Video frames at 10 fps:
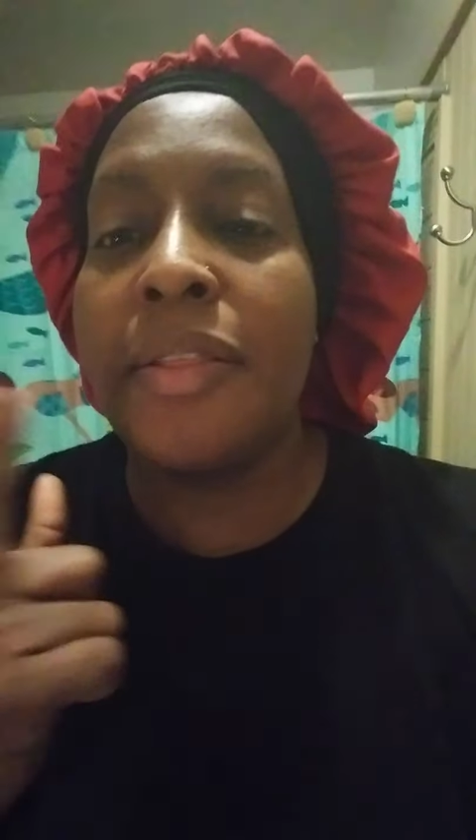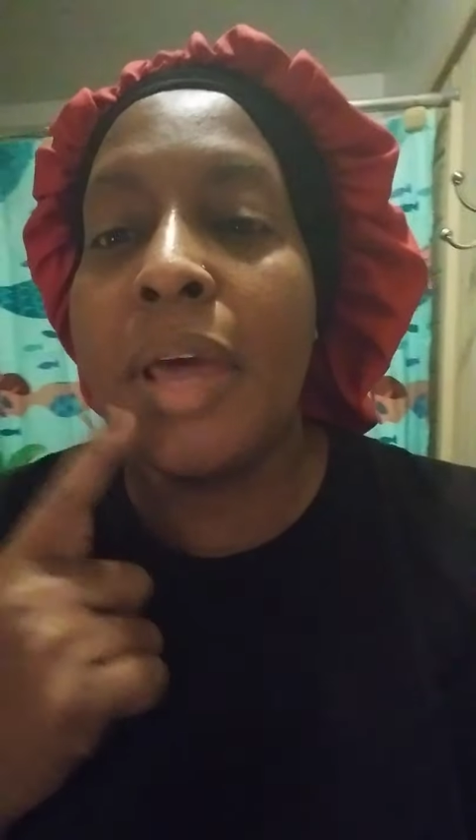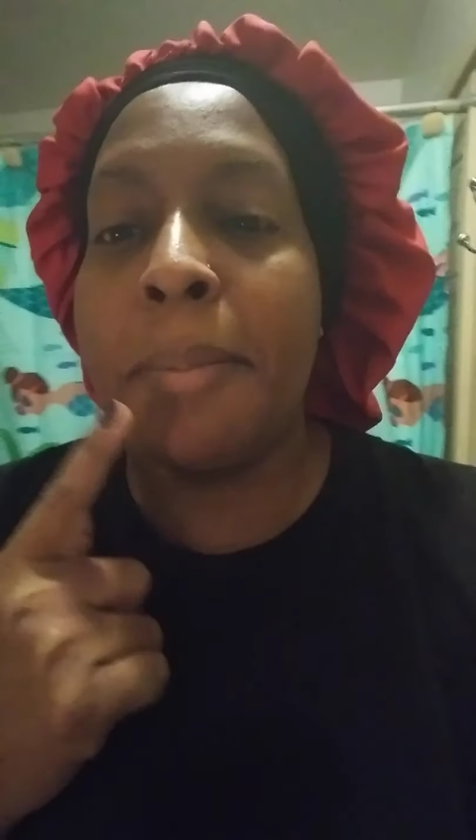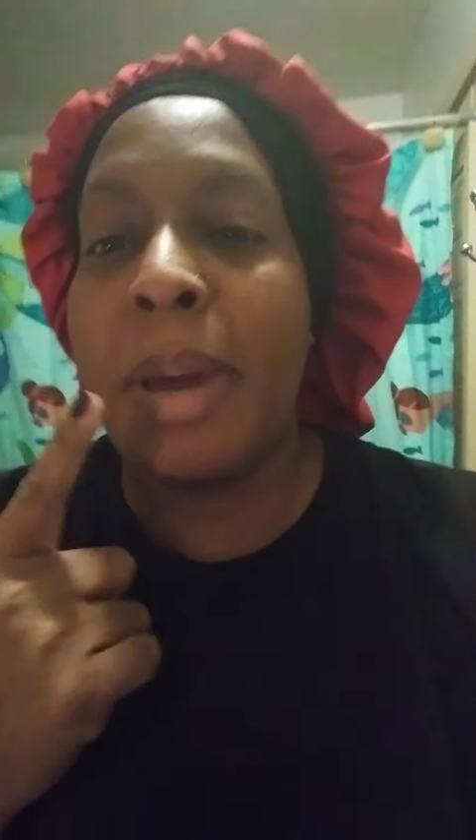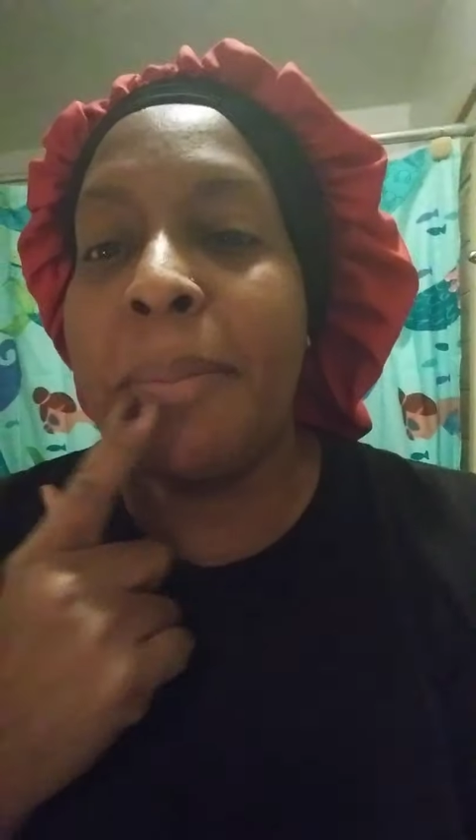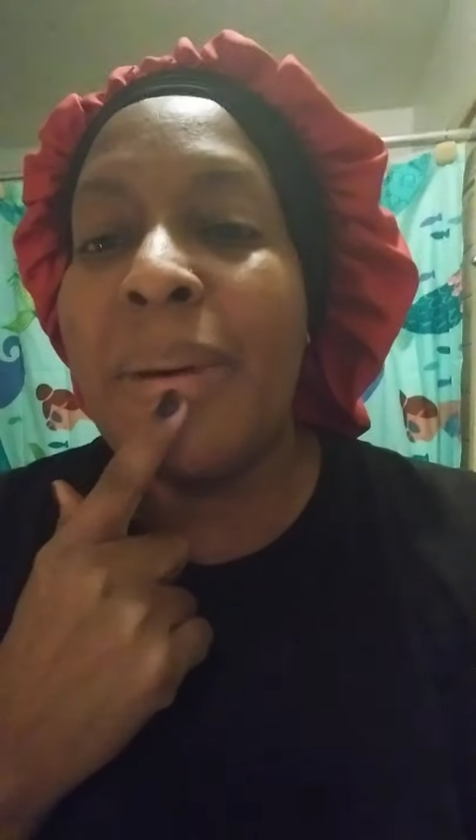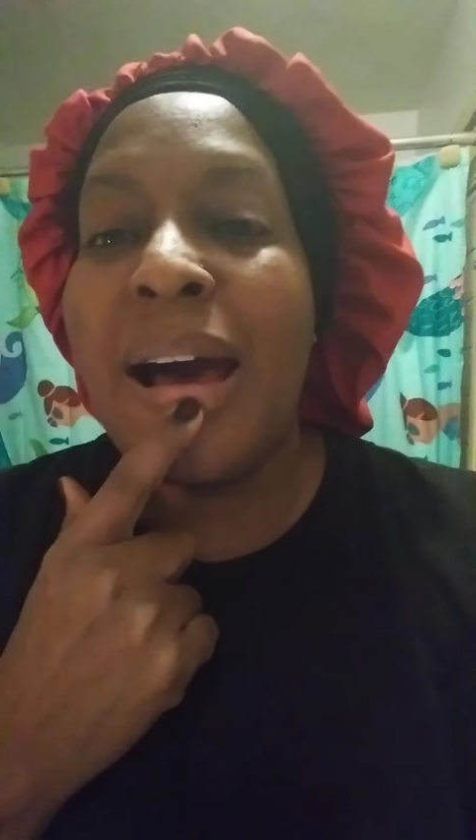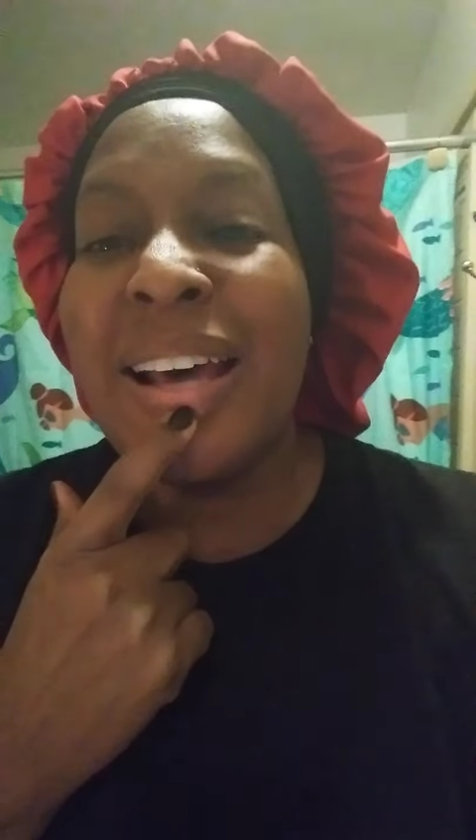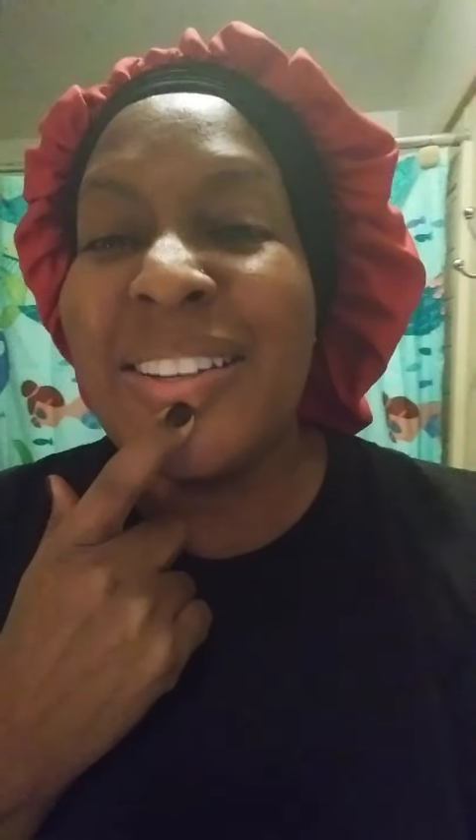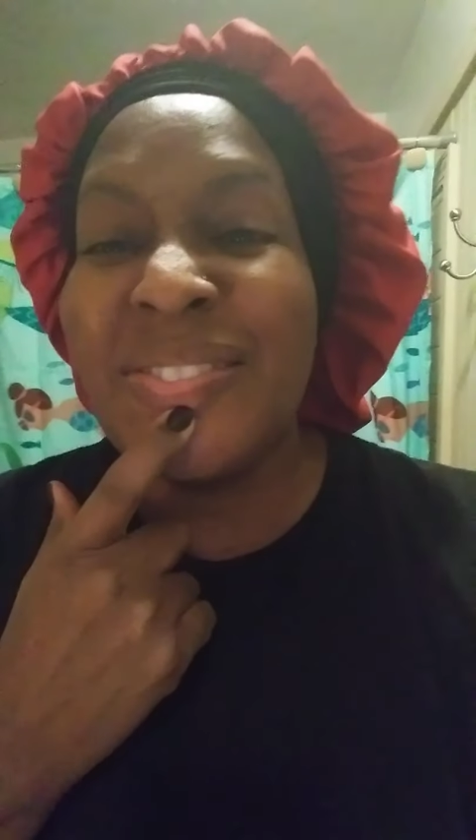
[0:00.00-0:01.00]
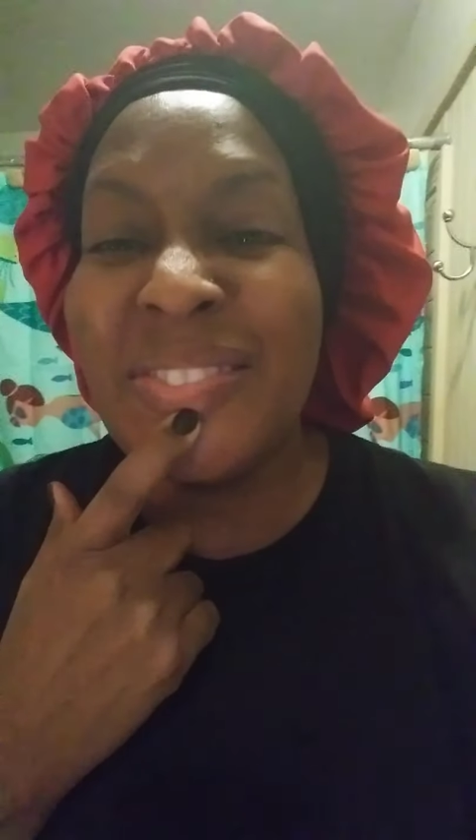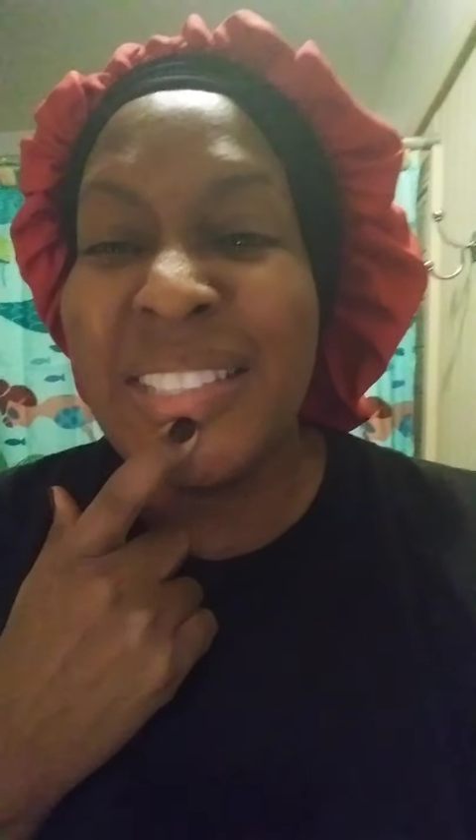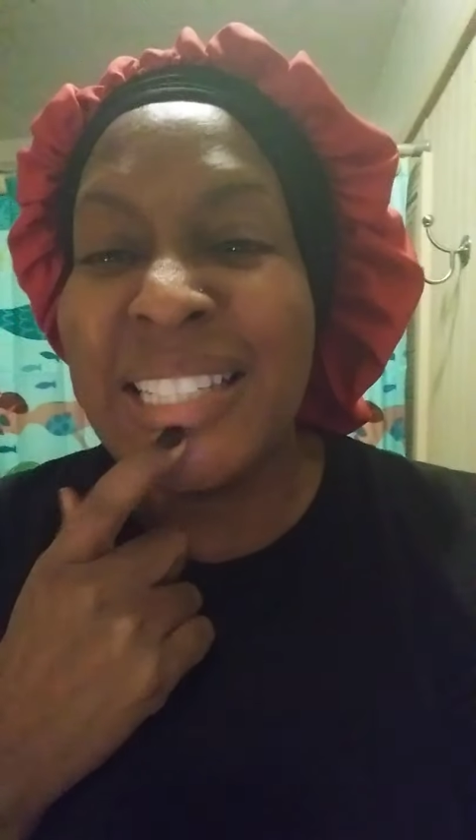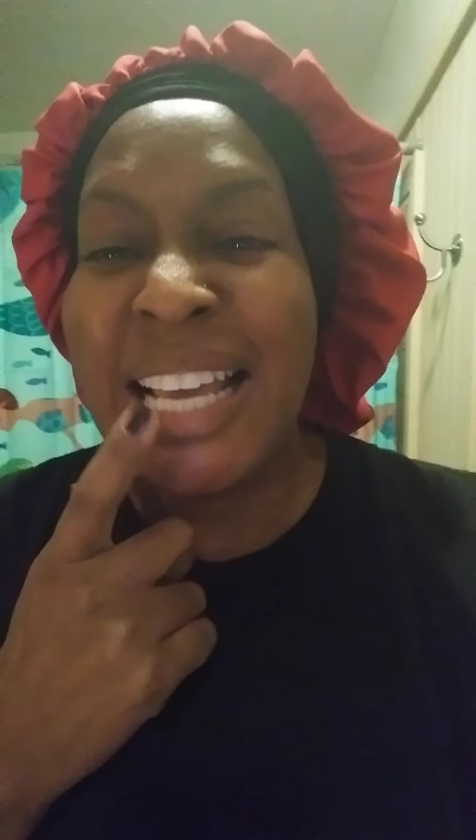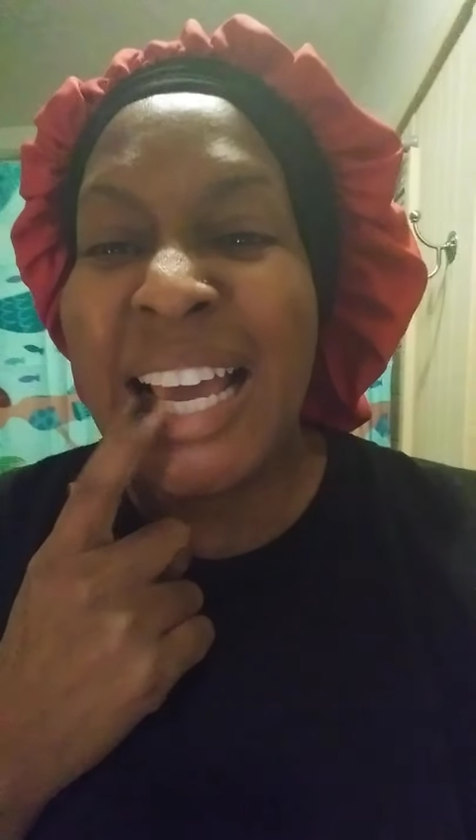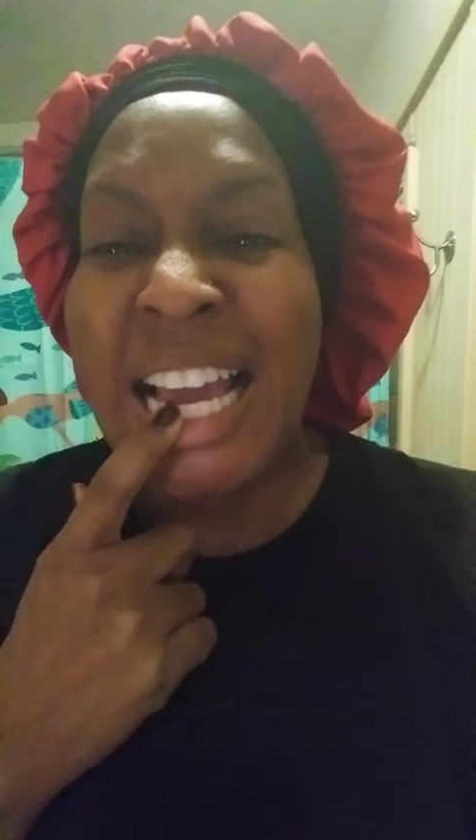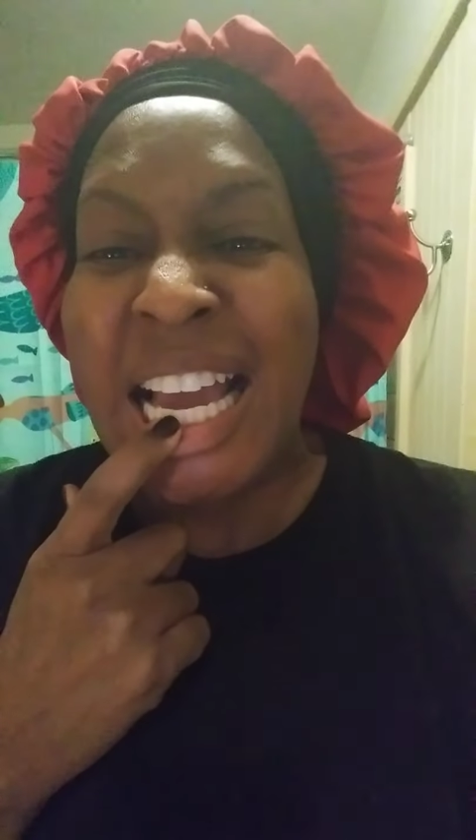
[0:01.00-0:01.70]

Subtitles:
that my bottoms,